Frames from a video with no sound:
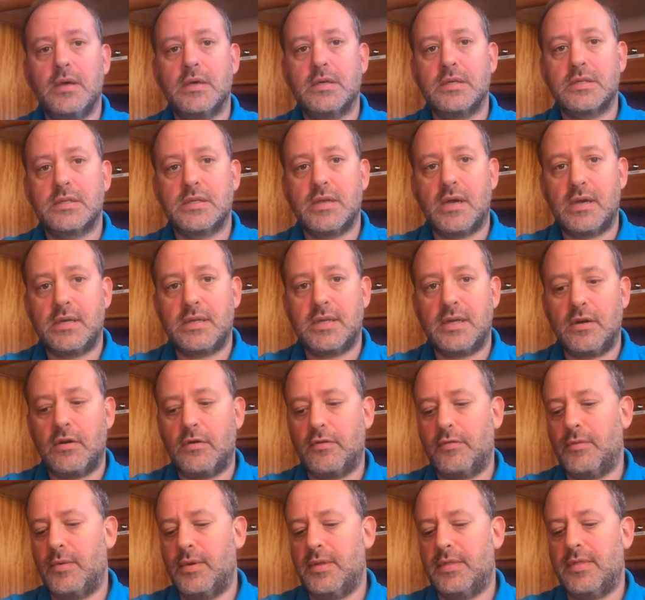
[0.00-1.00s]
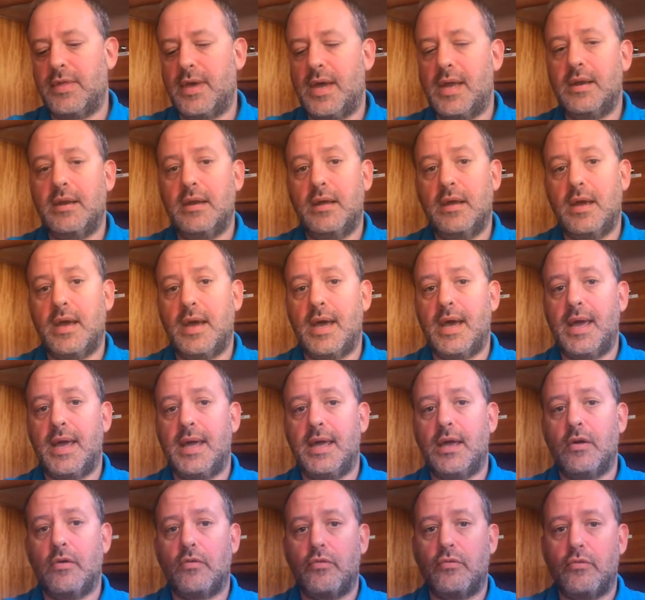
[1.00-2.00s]
Starting off with then,
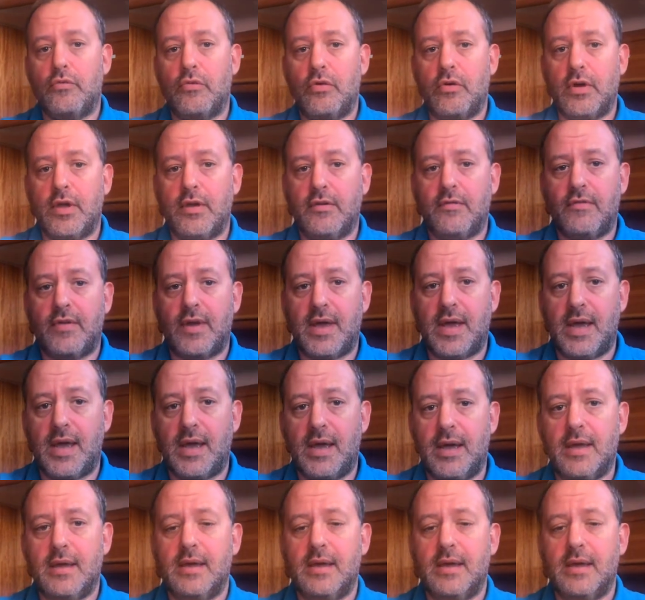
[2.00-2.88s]
a rocket flare.